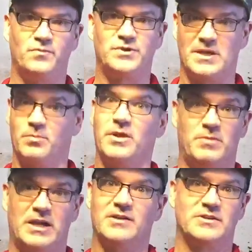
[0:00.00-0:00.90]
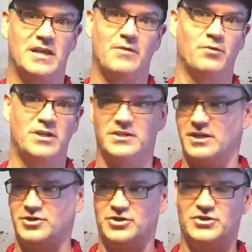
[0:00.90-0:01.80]
simply because of that reason.
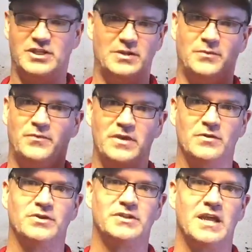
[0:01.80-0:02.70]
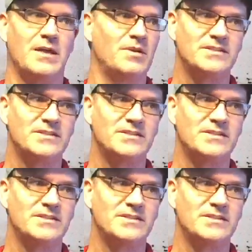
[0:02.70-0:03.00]
It just didn't feel the same.